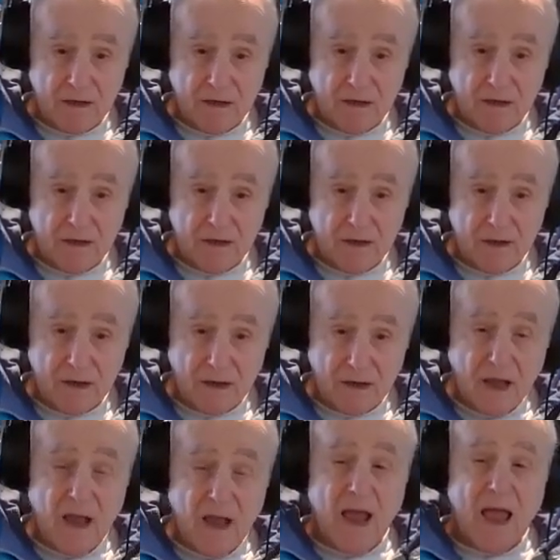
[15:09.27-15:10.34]
Yes.
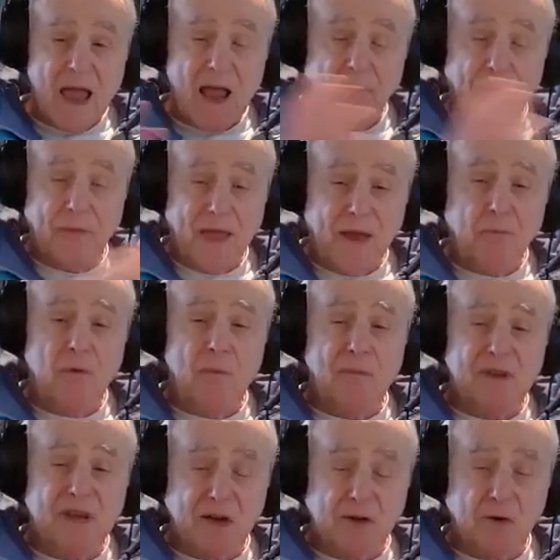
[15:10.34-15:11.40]
And then when you
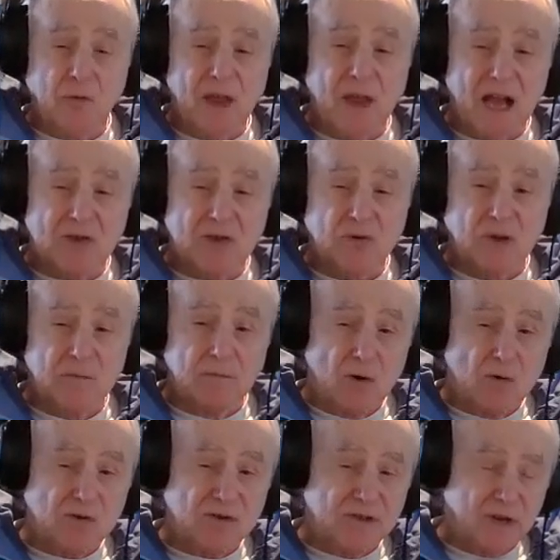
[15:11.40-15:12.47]
we are. get to the actual
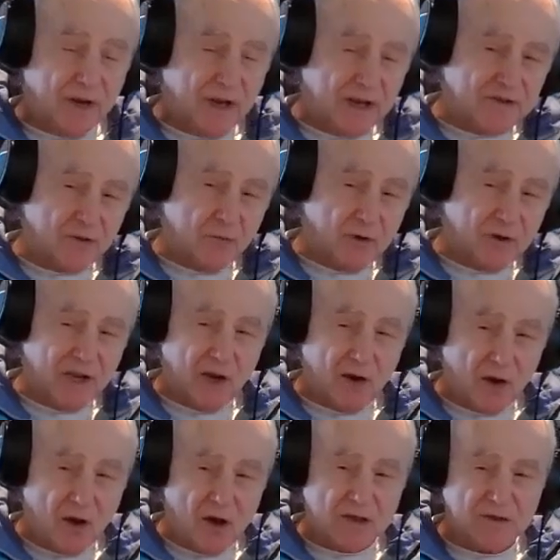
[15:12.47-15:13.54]
emotion, it isn't really
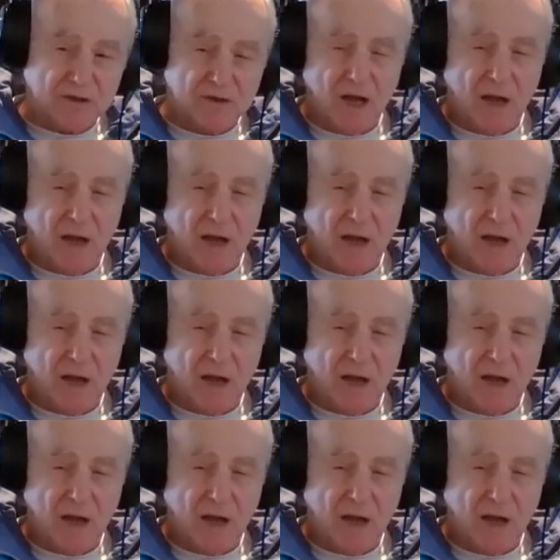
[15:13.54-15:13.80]
lost.